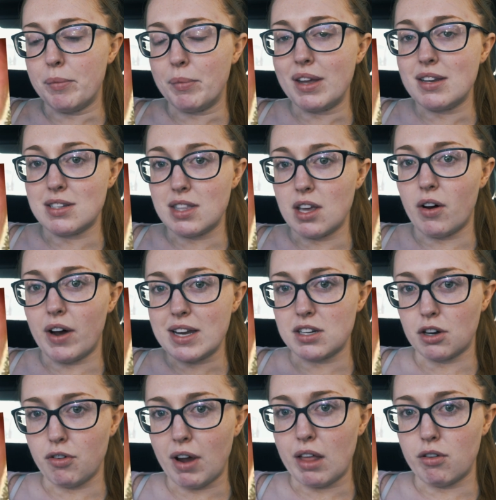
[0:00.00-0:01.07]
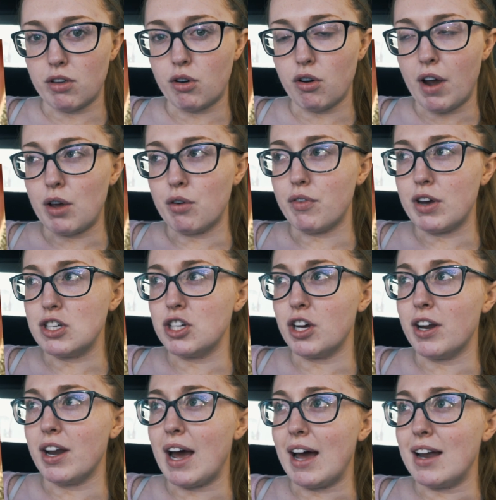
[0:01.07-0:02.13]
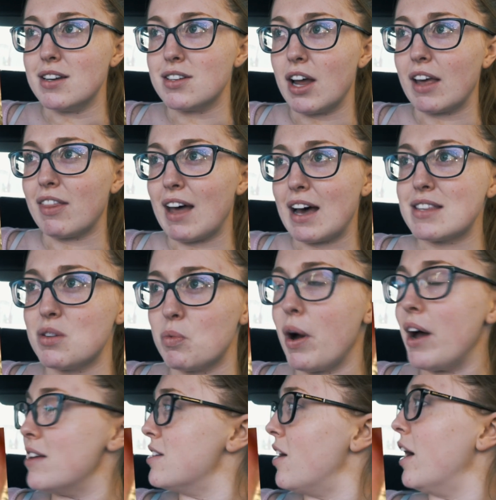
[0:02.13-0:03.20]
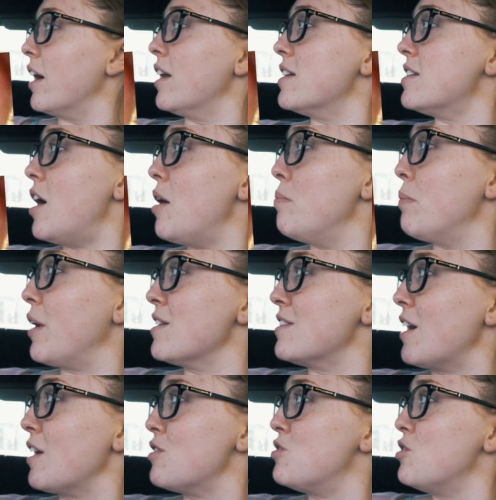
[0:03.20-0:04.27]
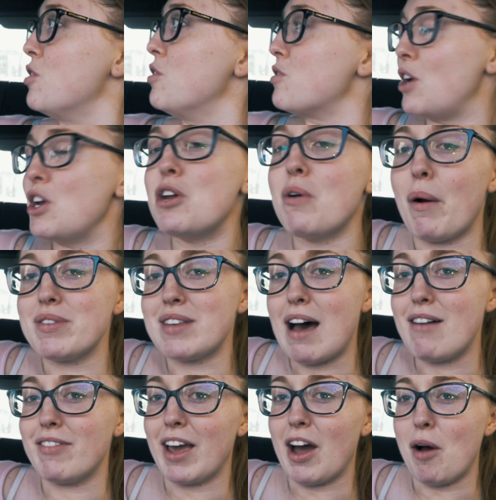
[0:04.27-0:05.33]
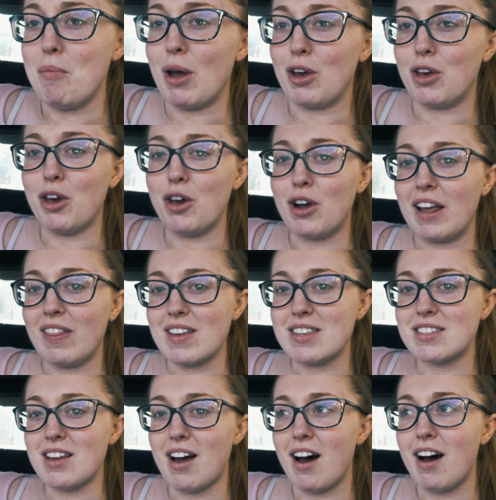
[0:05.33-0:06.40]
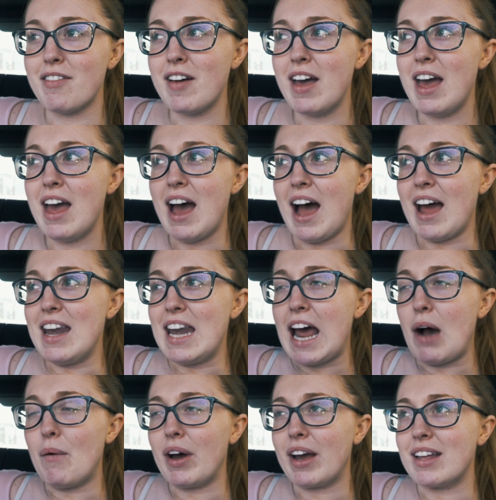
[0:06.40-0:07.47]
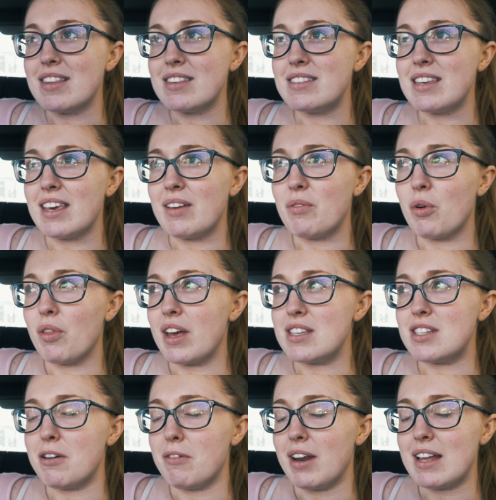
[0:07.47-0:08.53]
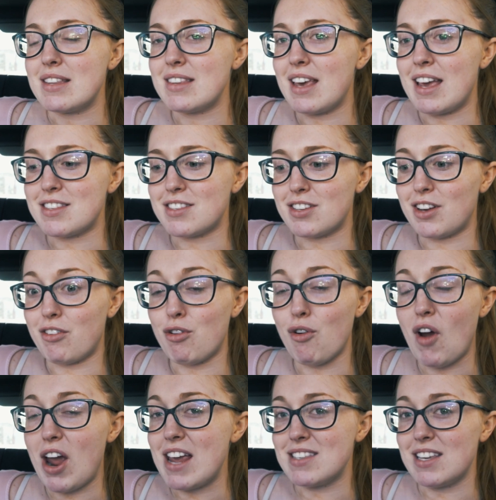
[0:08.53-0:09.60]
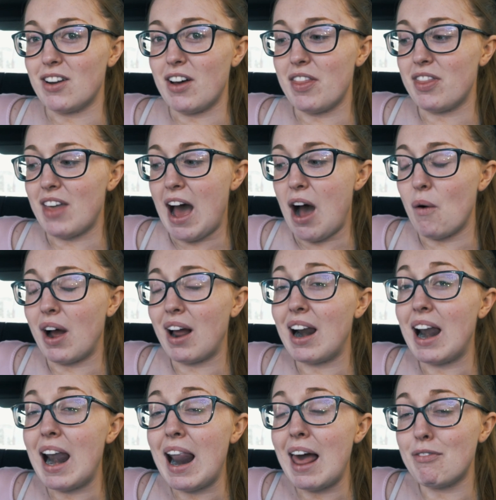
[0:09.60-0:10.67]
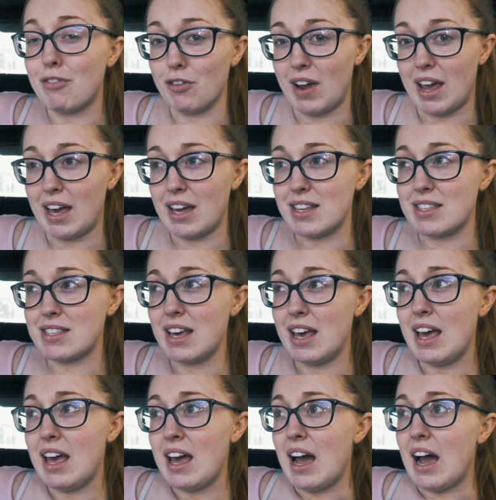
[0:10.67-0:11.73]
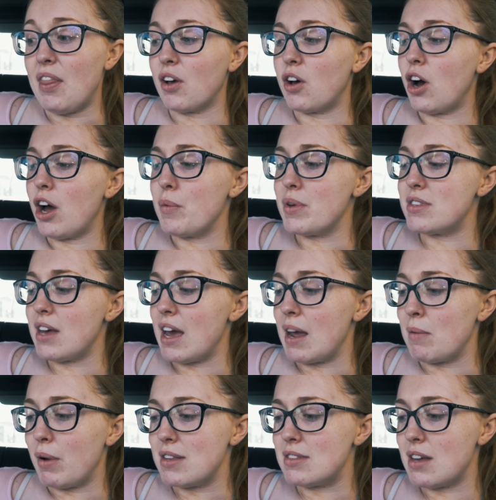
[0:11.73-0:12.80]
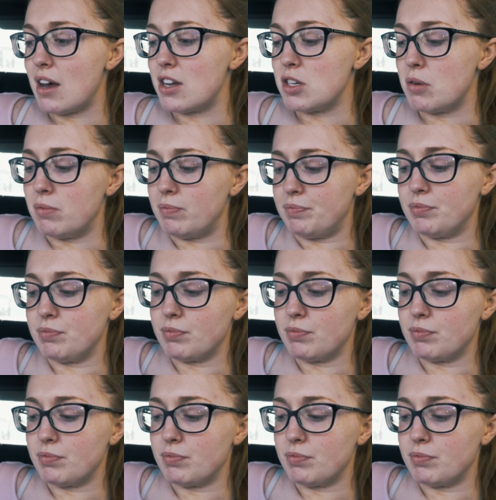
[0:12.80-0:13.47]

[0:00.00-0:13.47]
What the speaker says: into the eye to correct your vision. And like, that's the worst thing I could have done, because like as soon as I knew I was having it, I'm like googling this stuff and now I can see what they do, and it's crazy like how clever it is. And the guy was saying, my surgeon